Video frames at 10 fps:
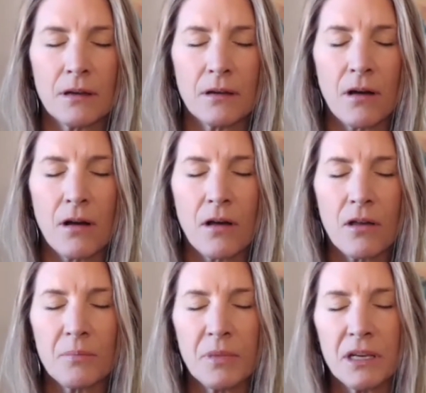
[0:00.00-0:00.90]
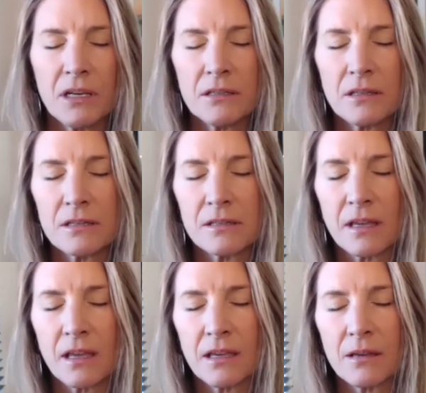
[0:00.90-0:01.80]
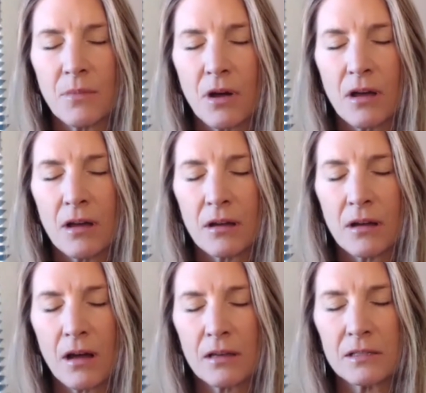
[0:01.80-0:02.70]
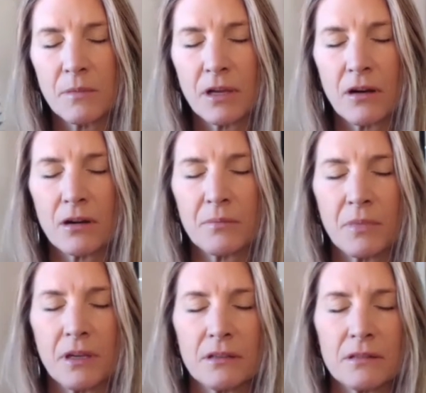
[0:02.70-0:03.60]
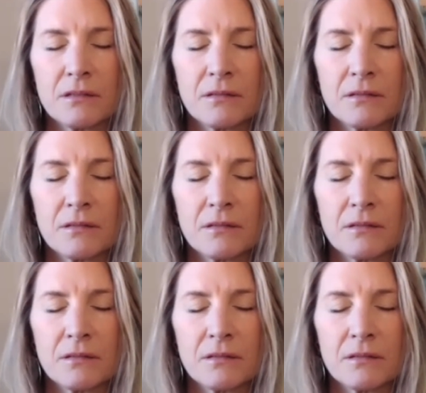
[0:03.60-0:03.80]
All beating to the same cosmic heartbeat.